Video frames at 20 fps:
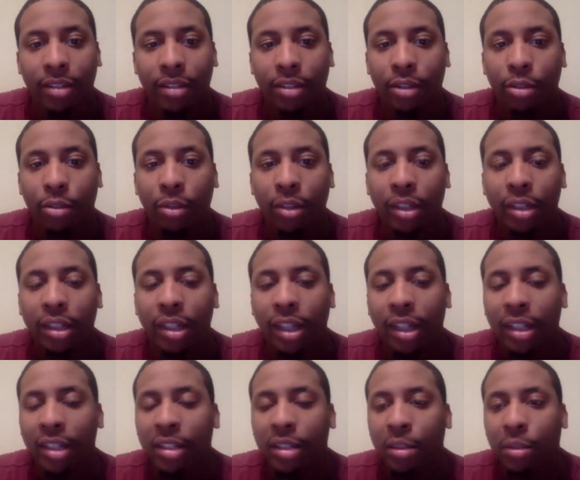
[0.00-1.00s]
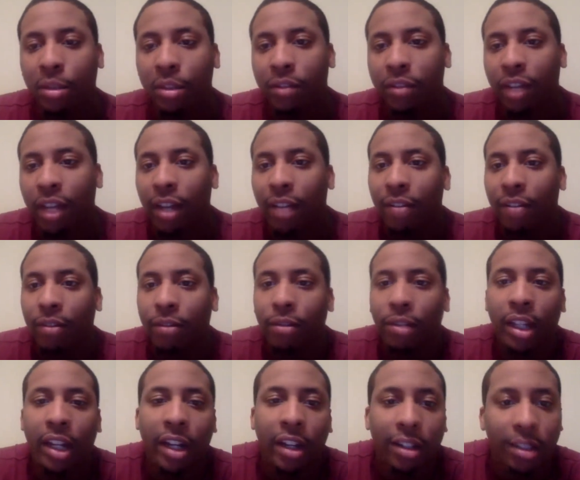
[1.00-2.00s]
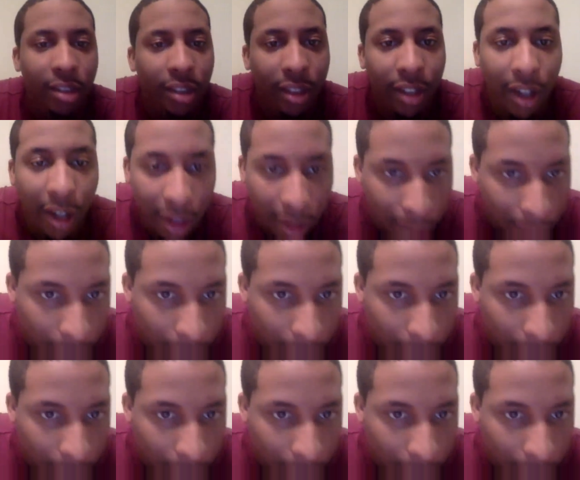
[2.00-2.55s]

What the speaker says: 20, at least 25 carries a game.